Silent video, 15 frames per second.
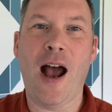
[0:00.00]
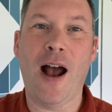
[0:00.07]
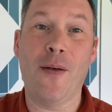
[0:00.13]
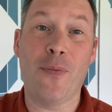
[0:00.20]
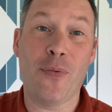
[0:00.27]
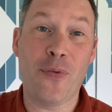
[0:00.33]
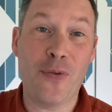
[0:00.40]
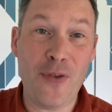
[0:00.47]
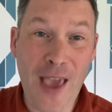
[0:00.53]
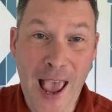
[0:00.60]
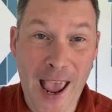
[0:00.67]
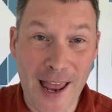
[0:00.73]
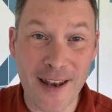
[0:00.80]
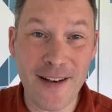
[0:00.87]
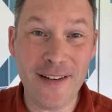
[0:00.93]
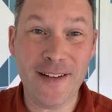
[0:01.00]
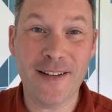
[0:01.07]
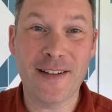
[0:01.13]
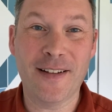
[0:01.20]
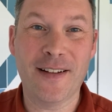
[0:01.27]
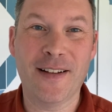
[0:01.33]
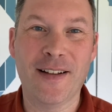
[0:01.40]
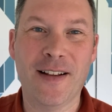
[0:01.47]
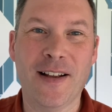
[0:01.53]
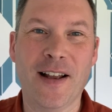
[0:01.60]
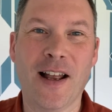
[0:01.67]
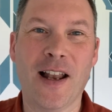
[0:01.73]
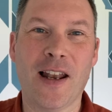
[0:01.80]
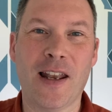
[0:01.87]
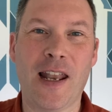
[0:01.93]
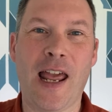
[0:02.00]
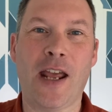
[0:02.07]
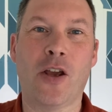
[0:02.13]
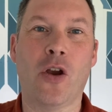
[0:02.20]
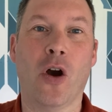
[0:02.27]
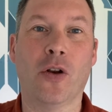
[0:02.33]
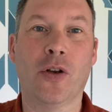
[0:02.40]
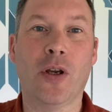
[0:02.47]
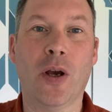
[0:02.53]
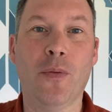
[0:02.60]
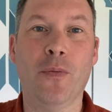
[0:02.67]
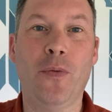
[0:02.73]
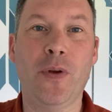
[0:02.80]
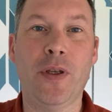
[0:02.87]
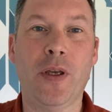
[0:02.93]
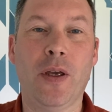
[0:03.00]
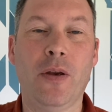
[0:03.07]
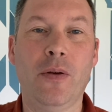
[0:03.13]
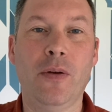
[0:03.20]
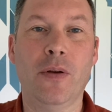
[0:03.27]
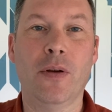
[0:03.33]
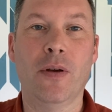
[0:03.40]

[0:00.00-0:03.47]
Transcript: And then let God comfort you